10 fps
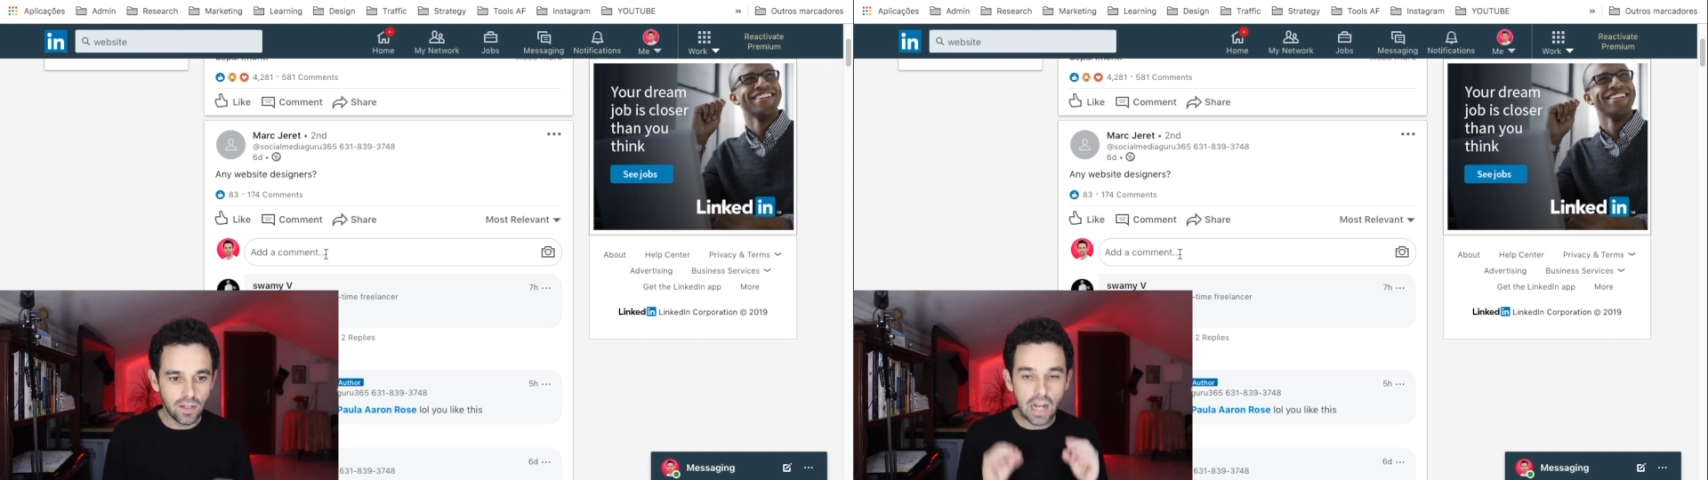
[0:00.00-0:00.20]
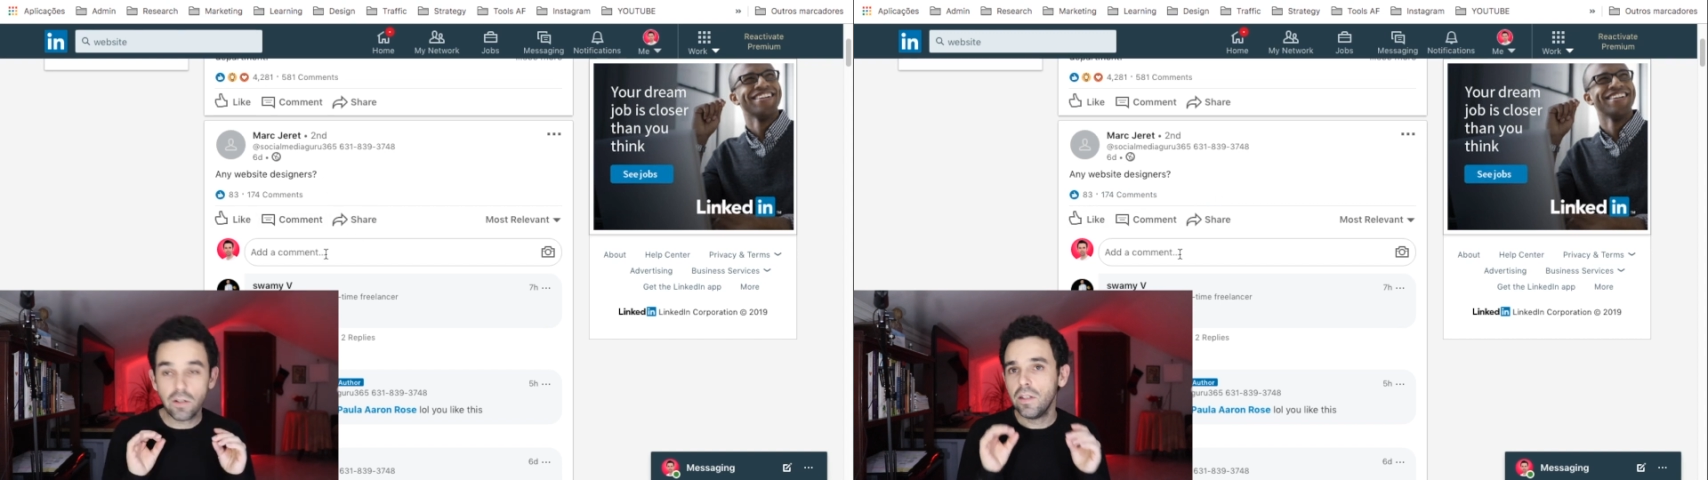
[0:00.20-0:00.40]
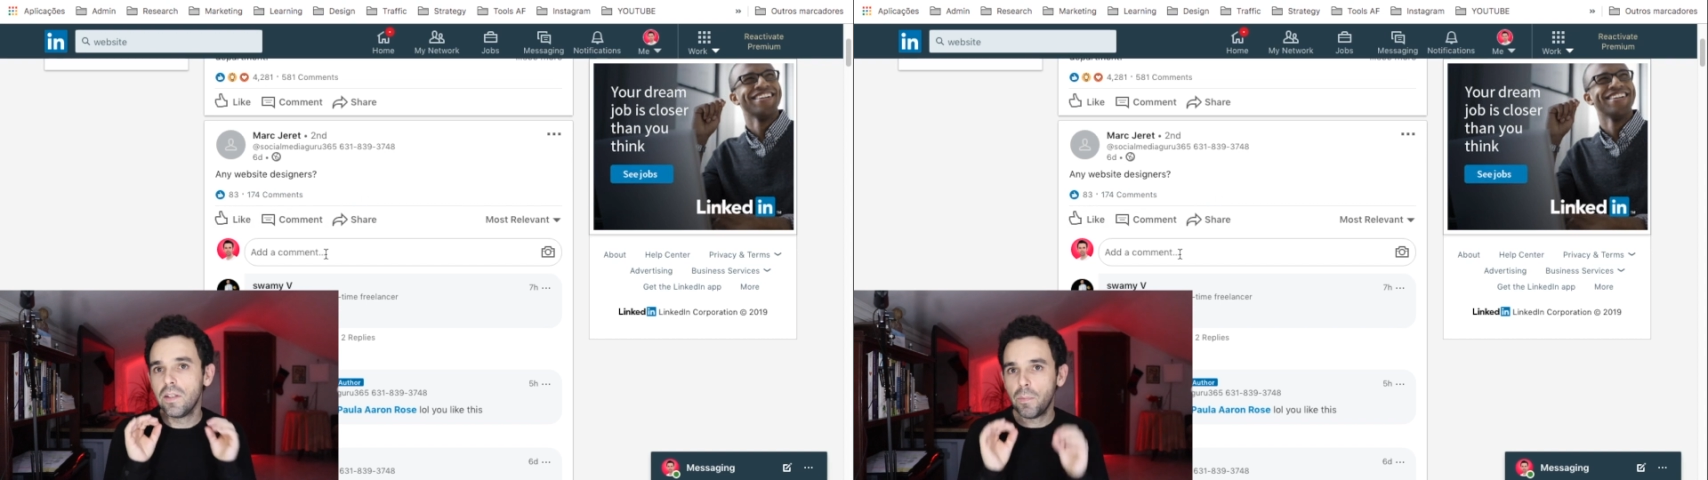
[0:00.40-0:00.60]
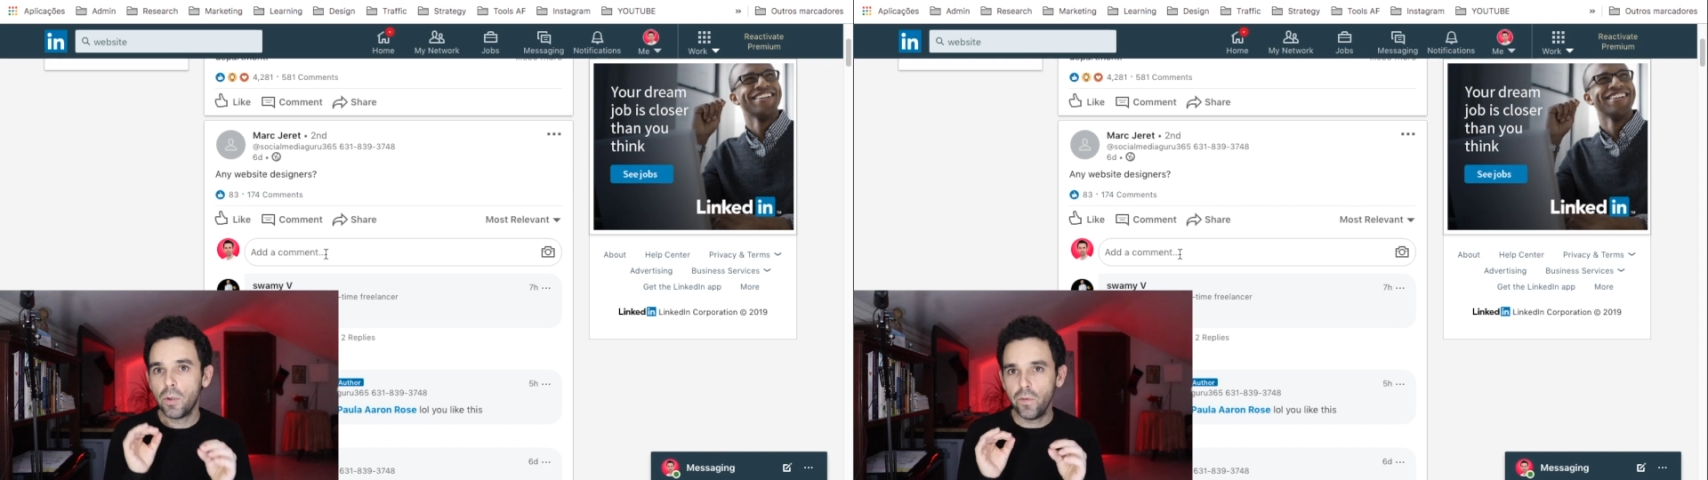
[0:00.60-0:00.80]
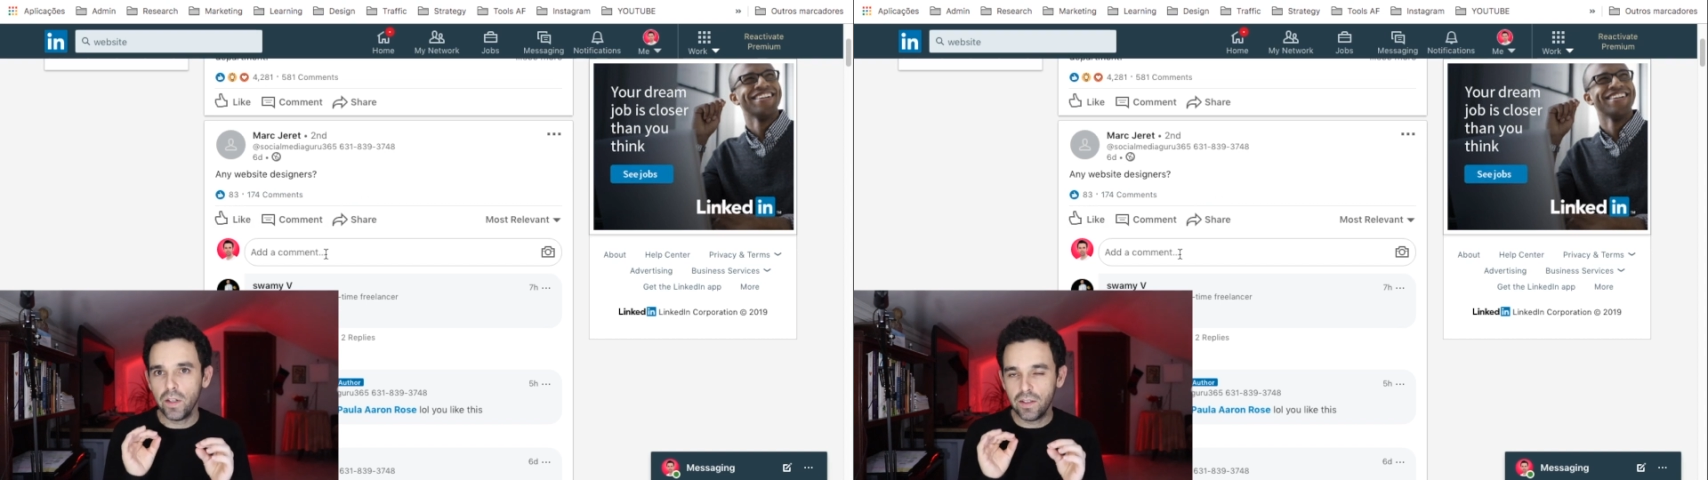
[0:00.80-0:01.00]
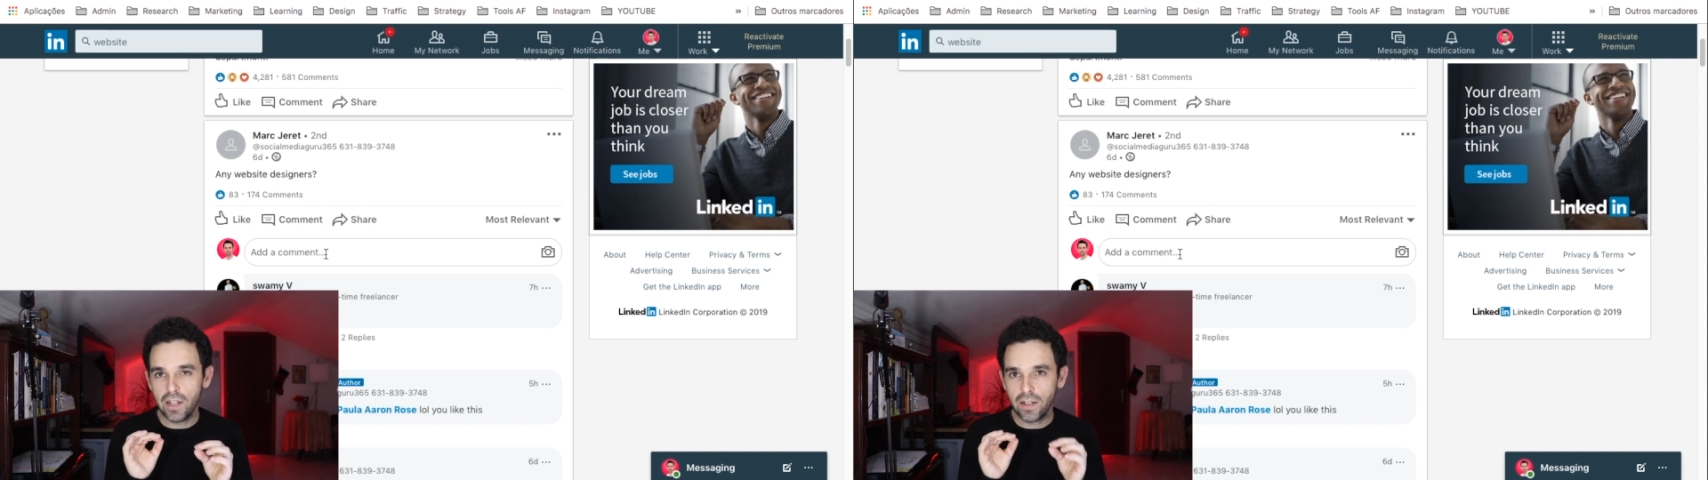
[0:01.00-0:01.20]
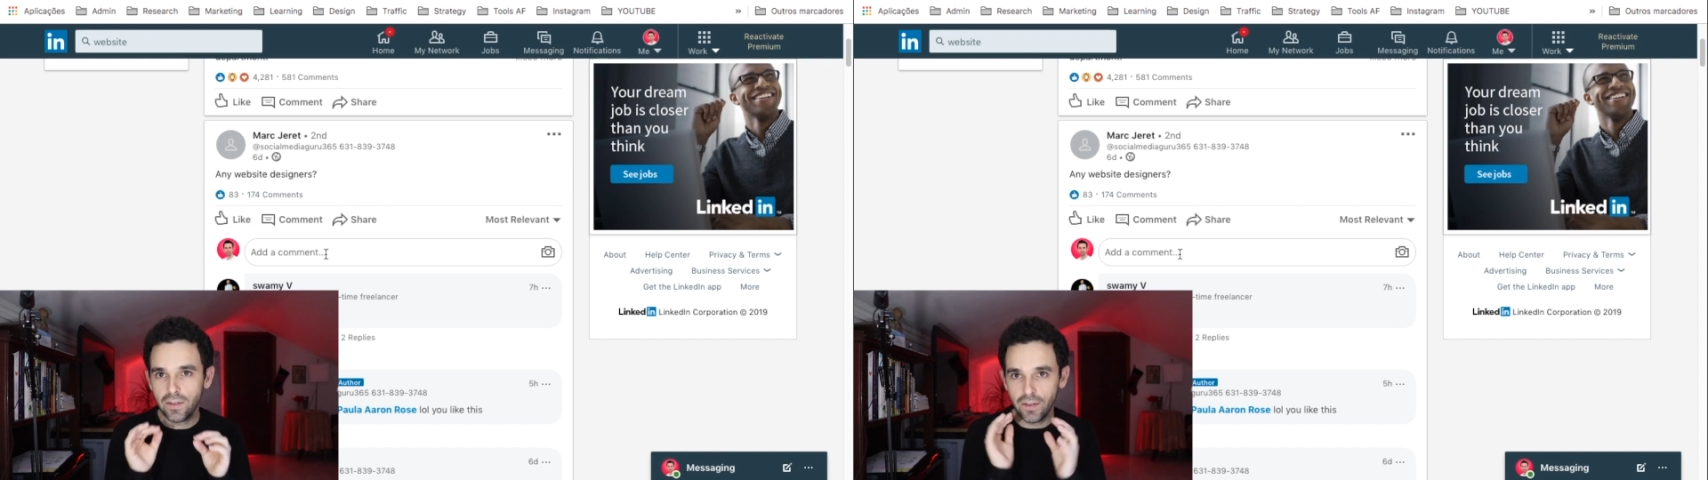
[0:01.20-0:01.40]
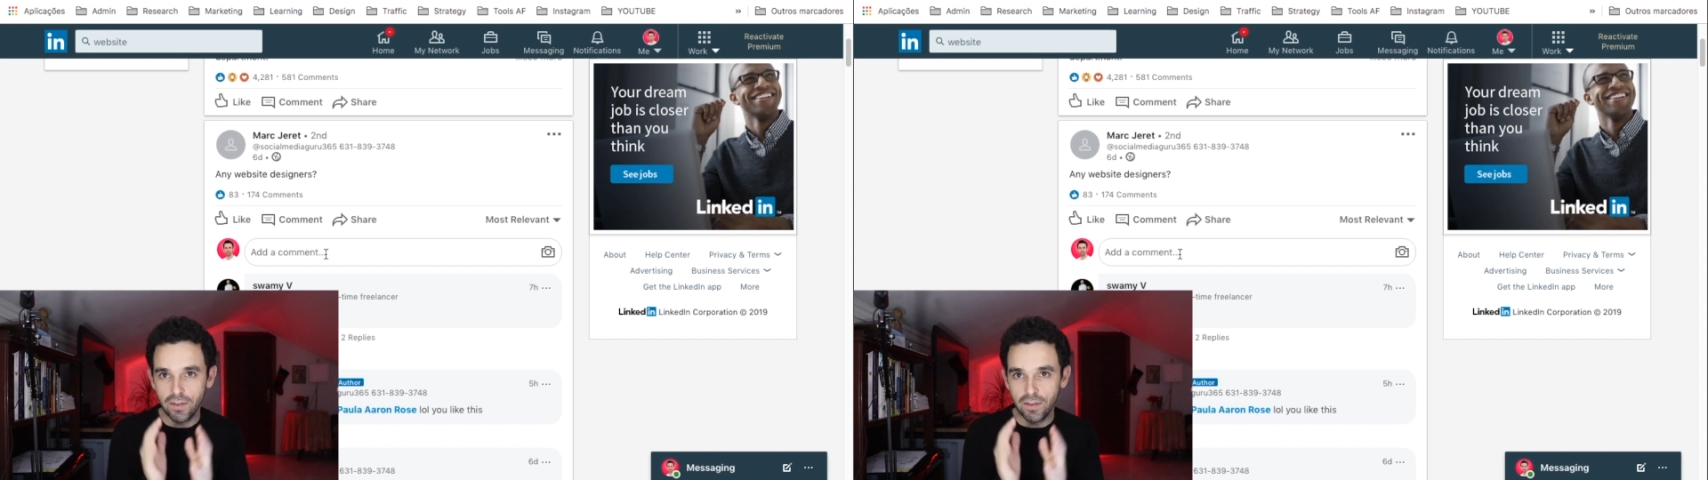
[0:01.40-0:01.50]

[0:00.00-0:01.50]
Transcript: Actually, the perfect text